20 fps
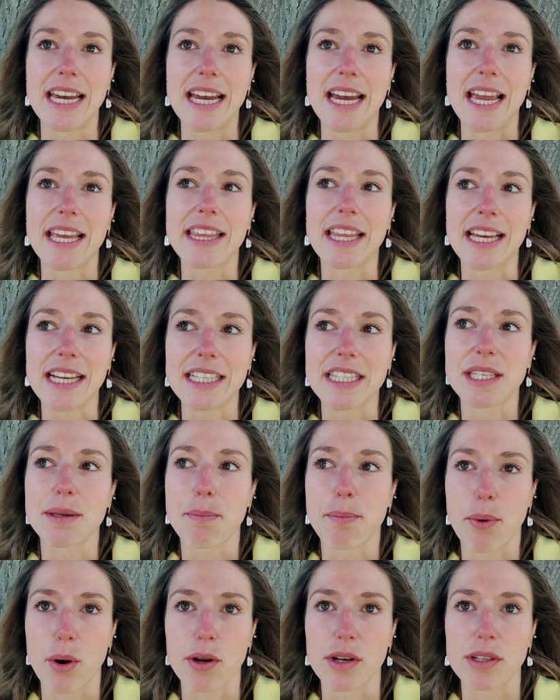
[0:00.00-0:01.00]
I think it's
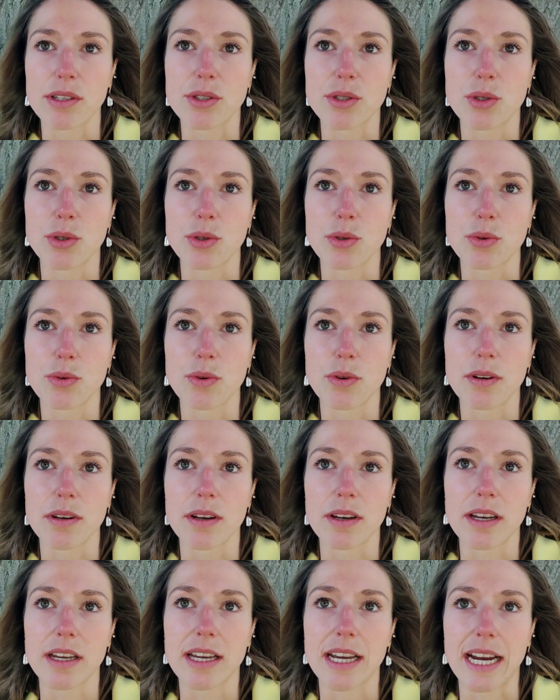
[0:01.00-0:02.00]
important to
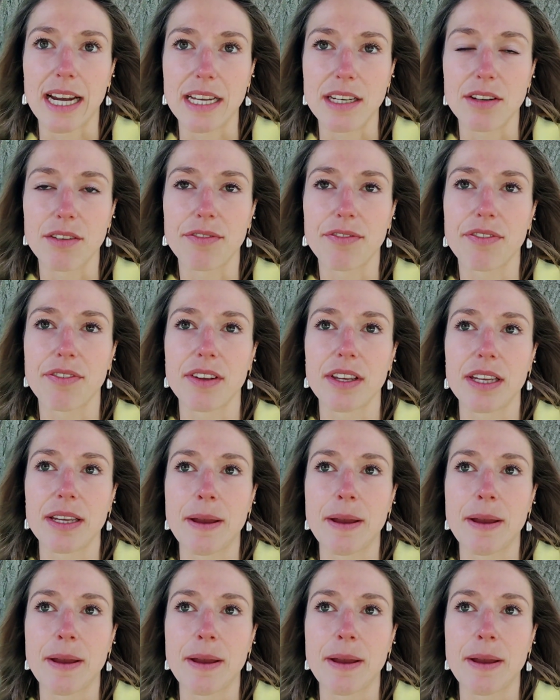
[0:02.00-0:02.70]
kind of